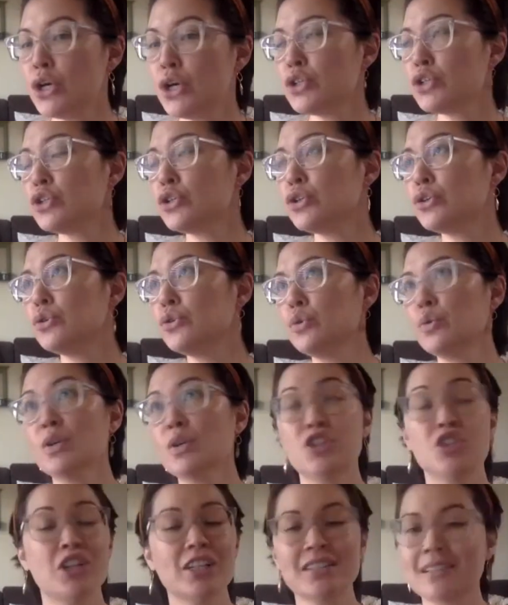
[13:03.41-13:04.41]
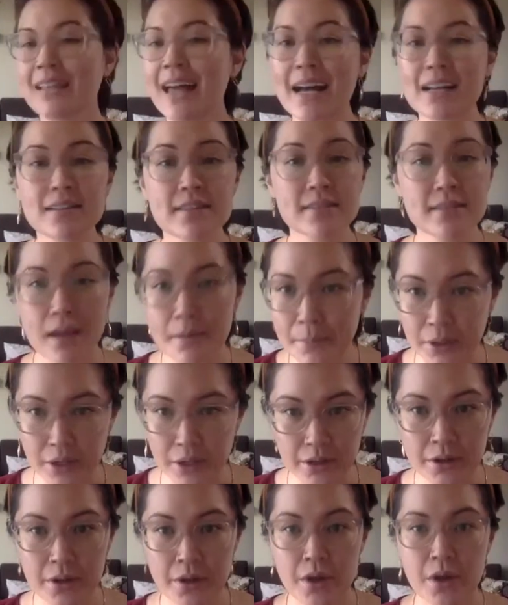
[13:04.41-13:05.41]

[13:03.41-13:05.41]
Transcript: to just last summer,